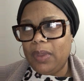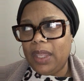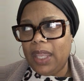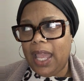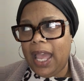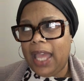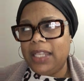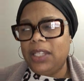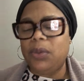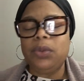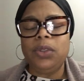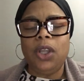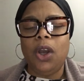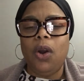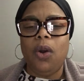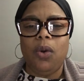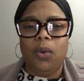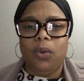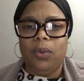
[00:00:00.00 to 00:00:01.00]
I don't
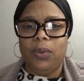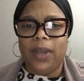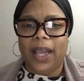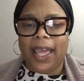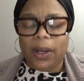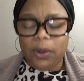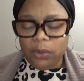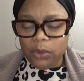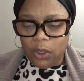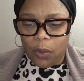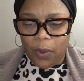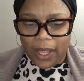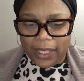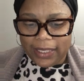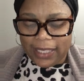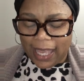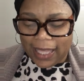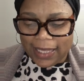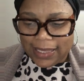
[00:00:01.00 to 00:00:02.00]
know. I don't know. I
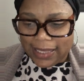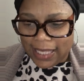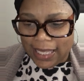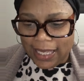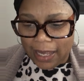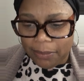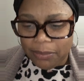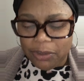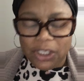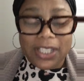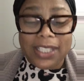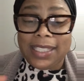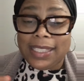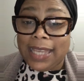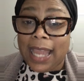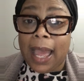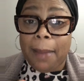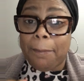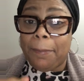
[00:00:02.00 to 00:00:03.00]
think I'm just
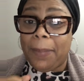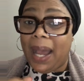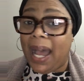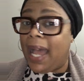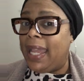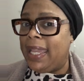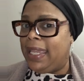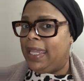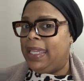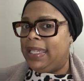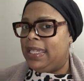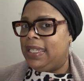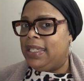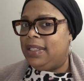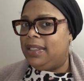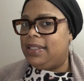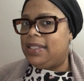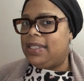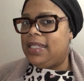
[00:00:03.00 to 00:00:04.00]
not buying it.
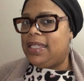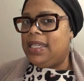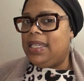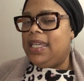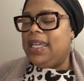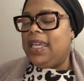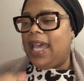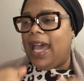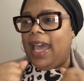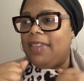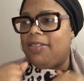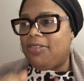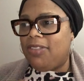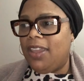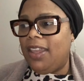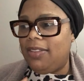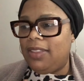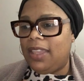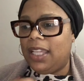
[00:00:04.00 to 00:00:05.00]
I
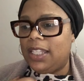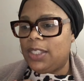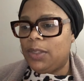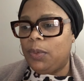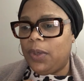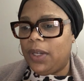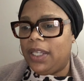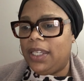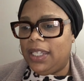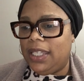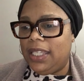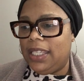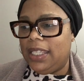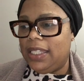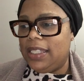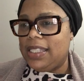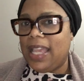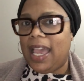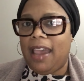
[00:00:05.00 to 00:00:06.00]
think that's what it
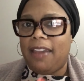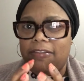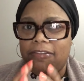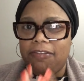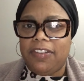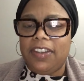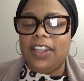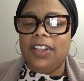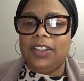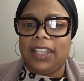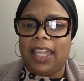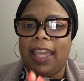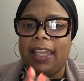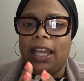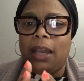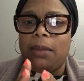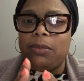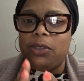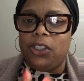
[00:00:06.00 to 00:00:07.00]
is. I feel
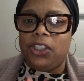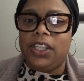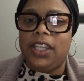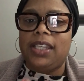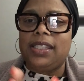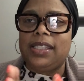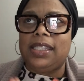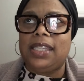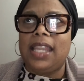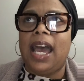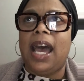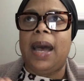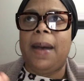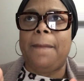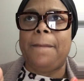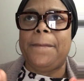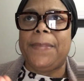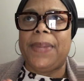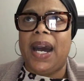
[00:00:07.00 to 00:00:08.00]
like I'm just
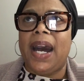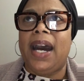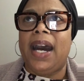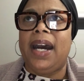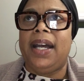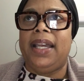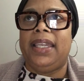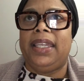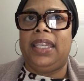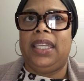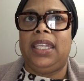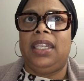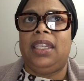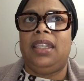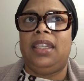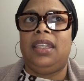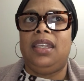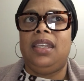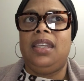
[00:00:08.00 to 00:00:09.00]
not
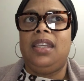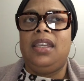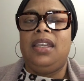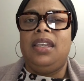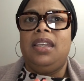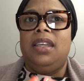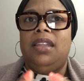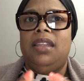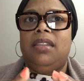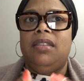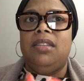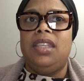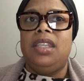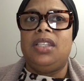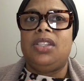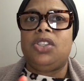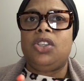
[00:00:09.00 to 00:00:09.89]
buying this